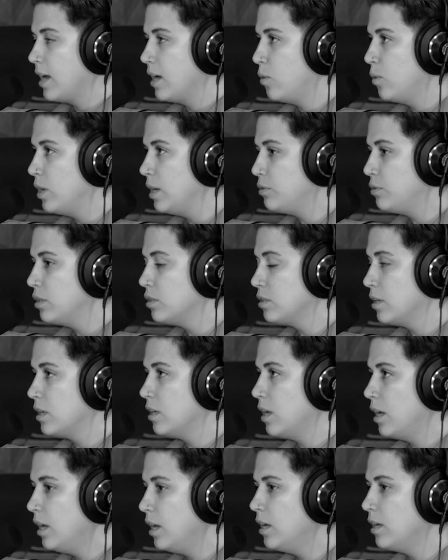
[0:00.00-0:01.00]
I went up to you. I was
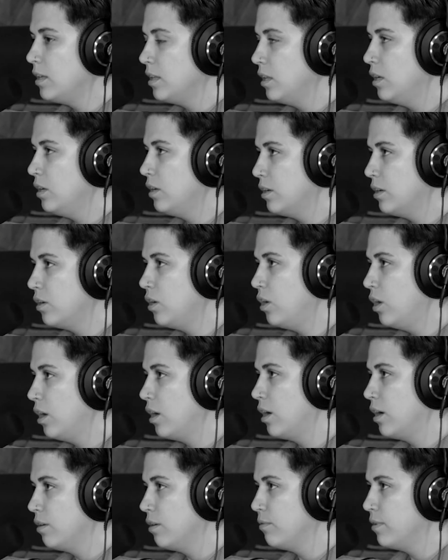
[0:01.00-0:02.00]
like, "Hey, lick your
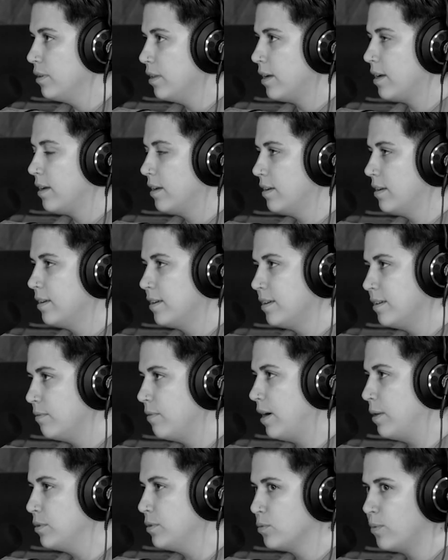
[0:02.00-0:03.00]
car," and we were like,
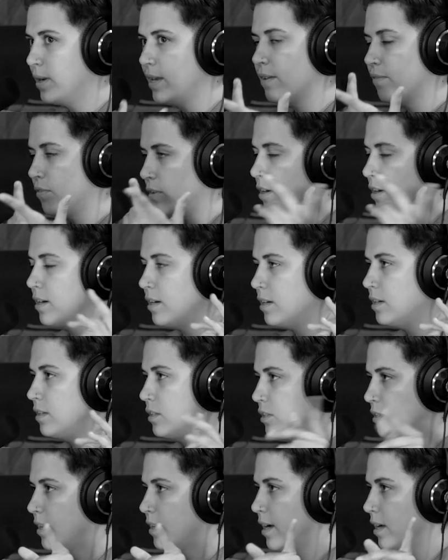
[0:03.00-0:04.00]
I was waiting for her
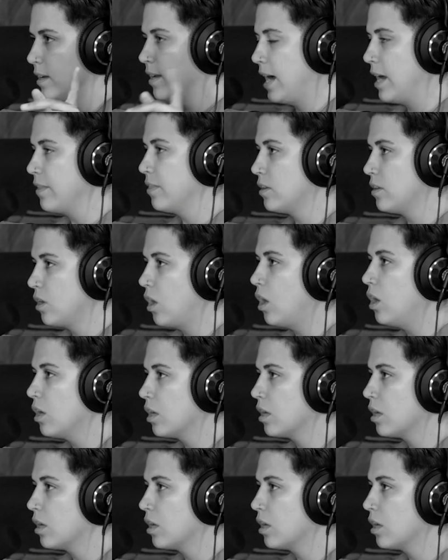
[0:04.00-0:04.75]
inside. I had the dog.